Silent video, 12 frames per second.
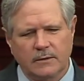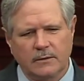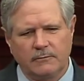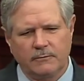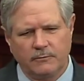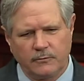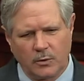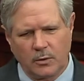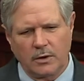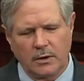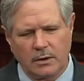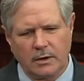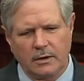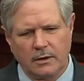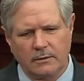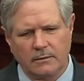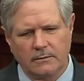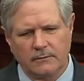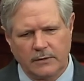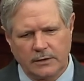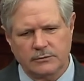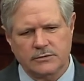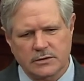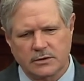for our
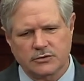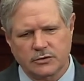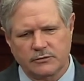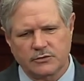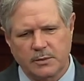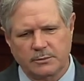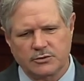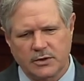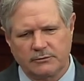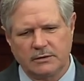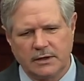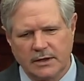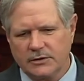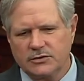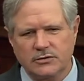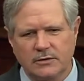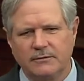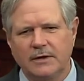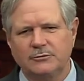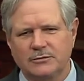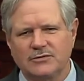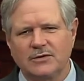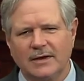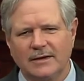veterans and our service members every day, not just on
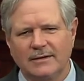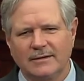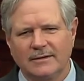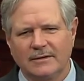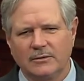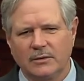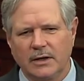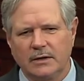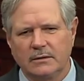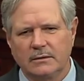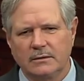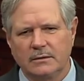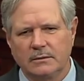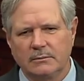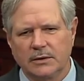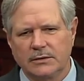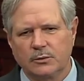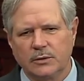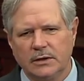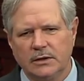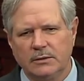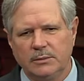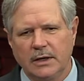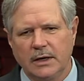Veterans Day, right? But that we need
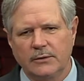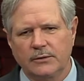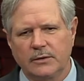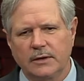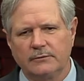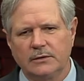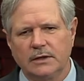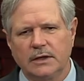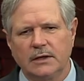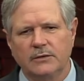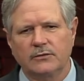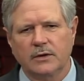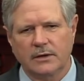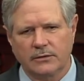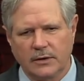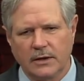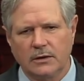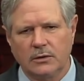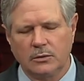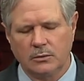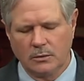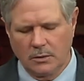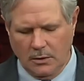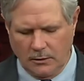to be out there every day saying thank you
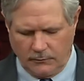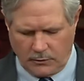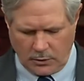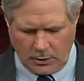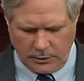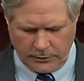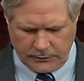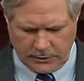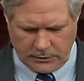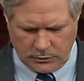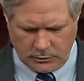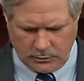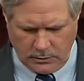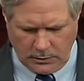for all that they do